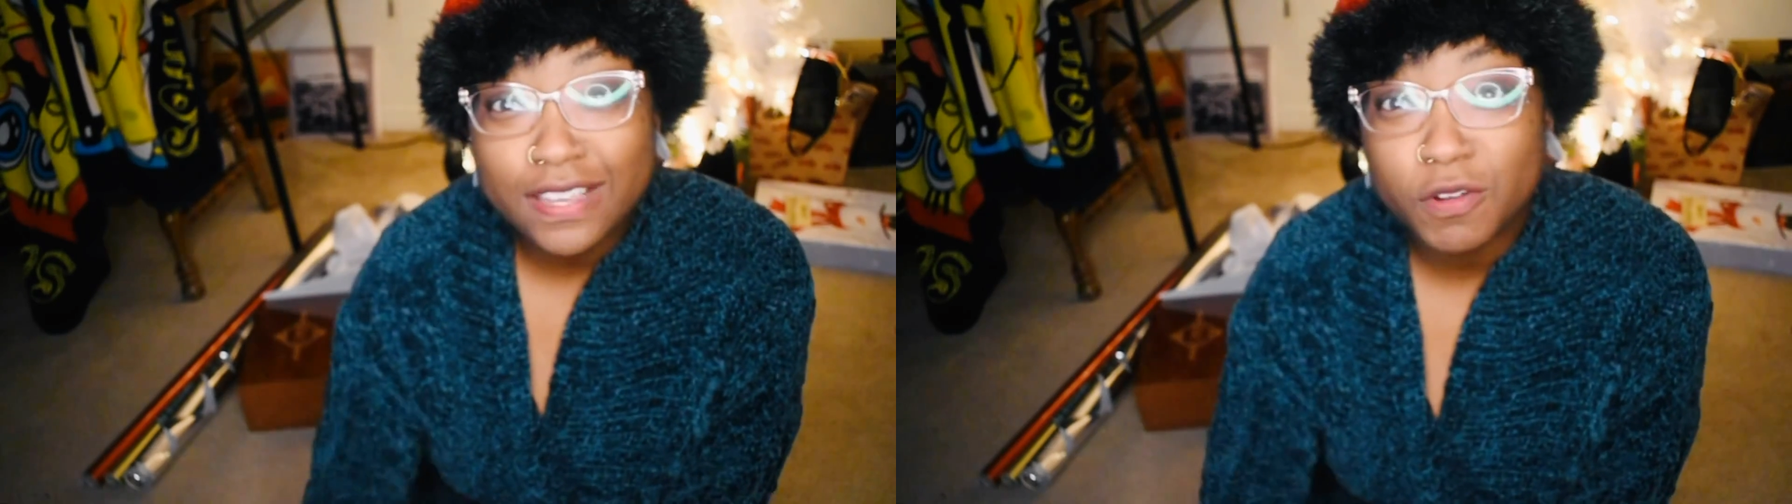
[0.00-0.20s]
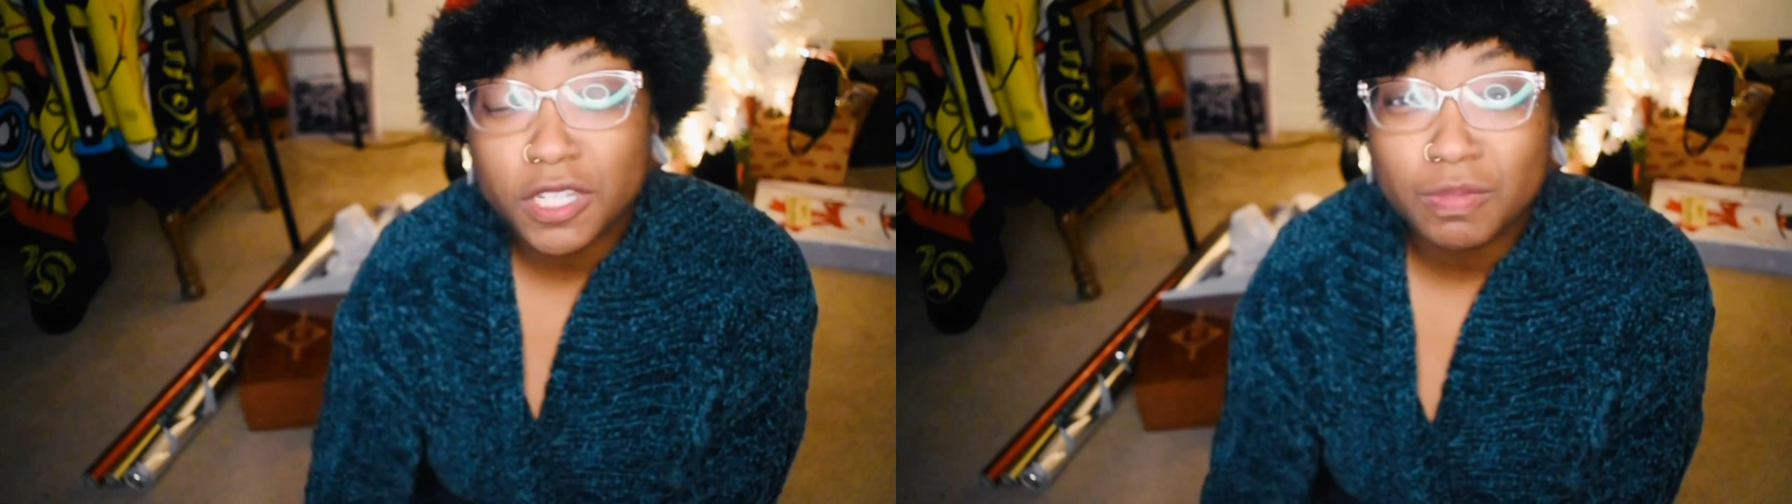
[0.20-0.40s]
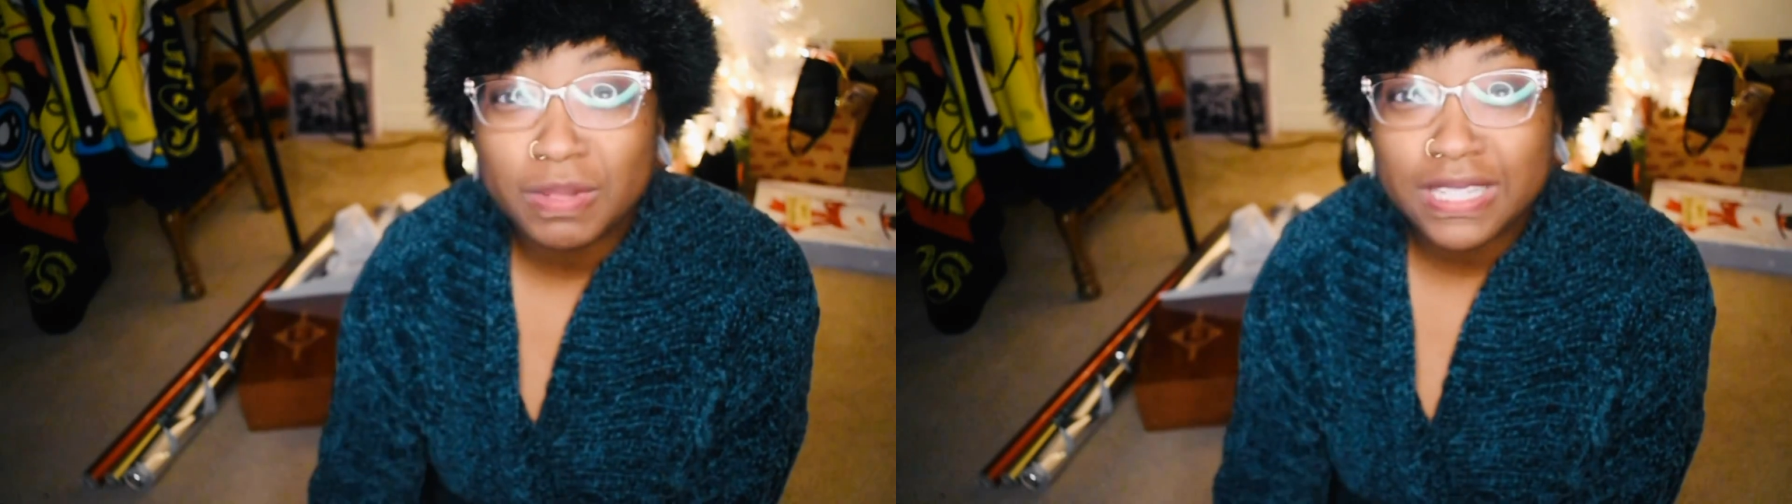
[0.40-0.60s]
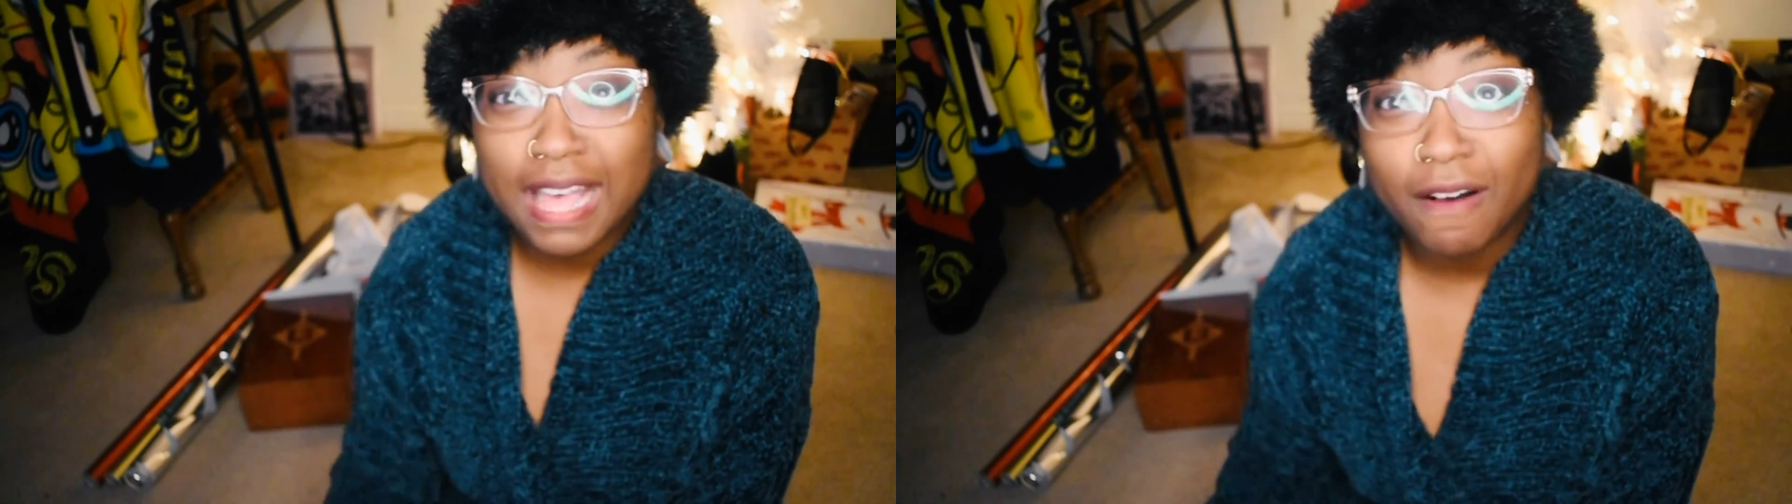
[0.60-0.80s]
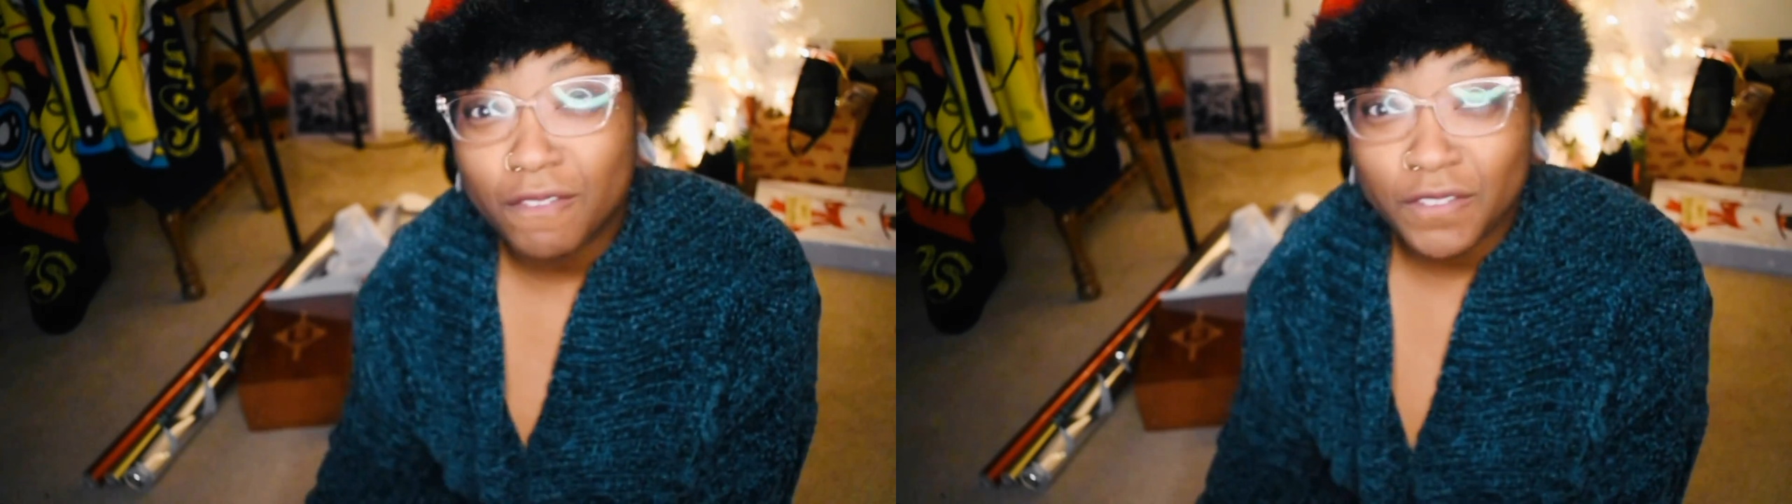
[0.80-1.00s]
Christmas
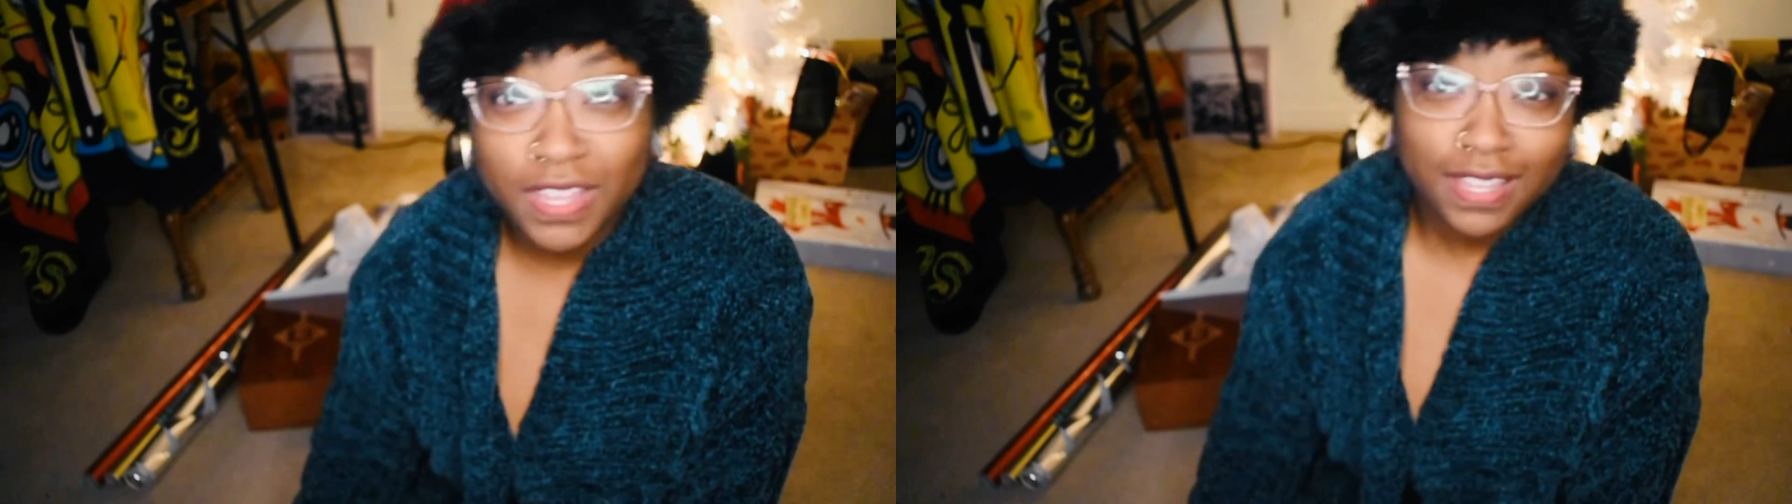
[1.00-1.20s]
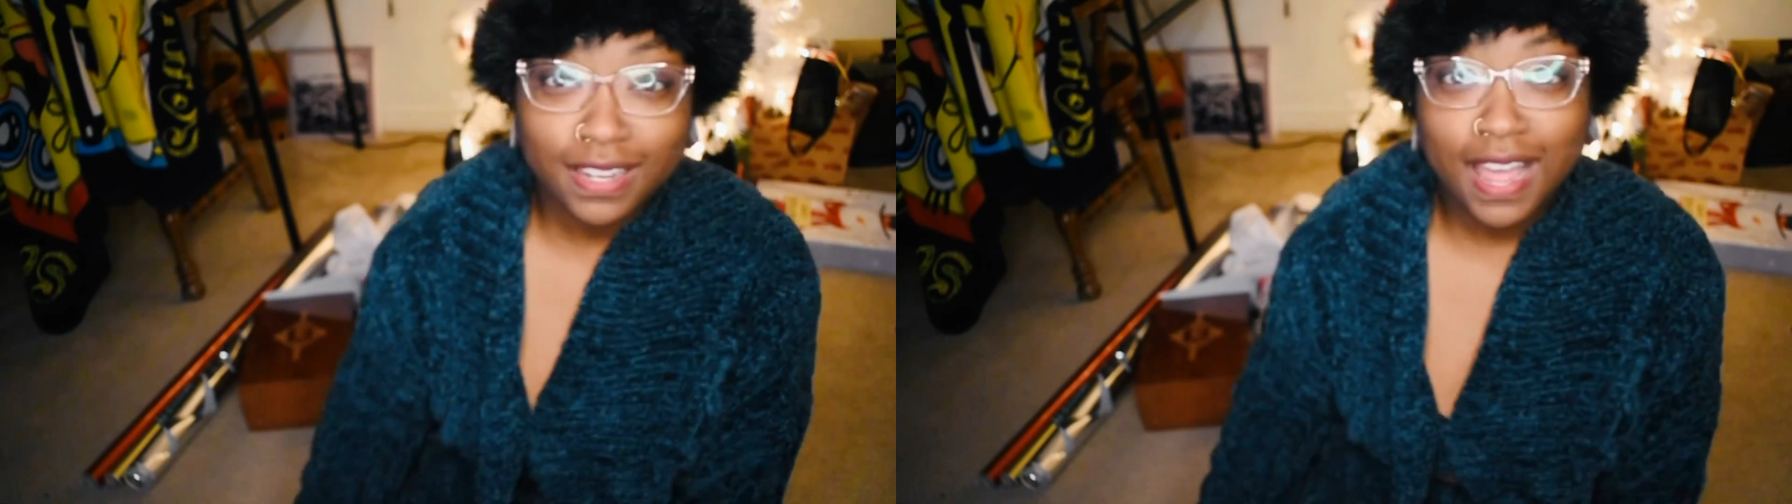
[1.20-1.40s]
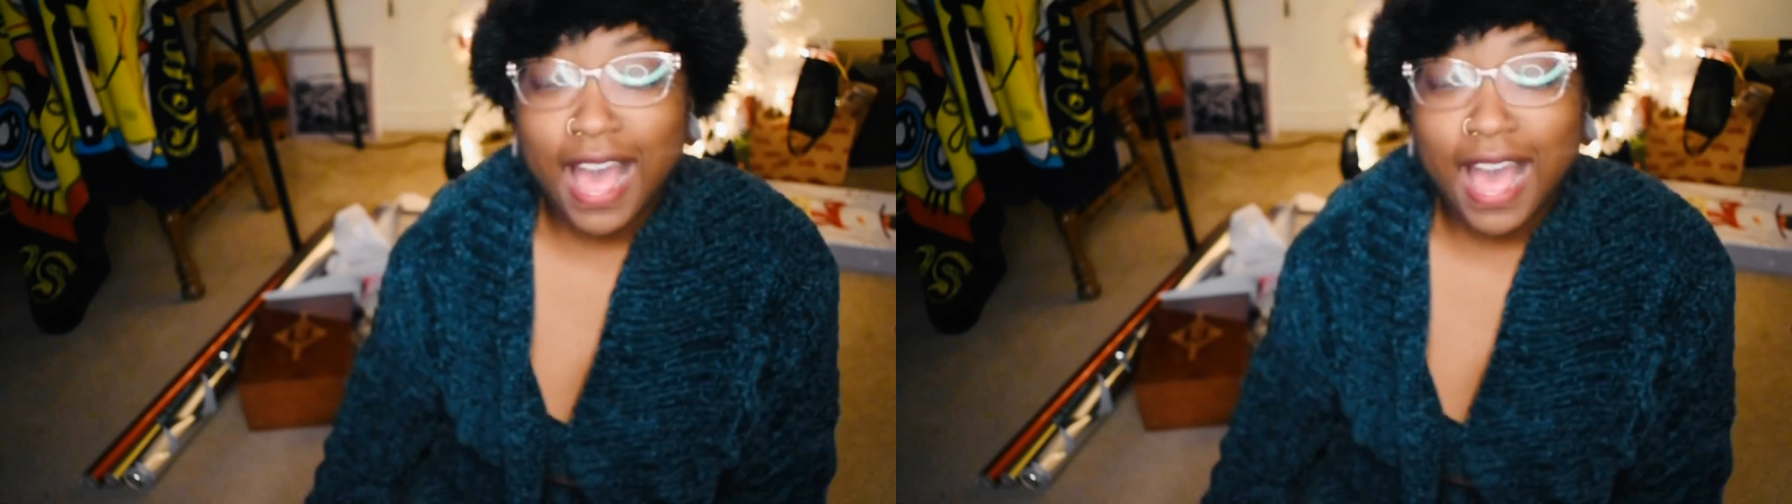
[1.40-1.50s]
outfit.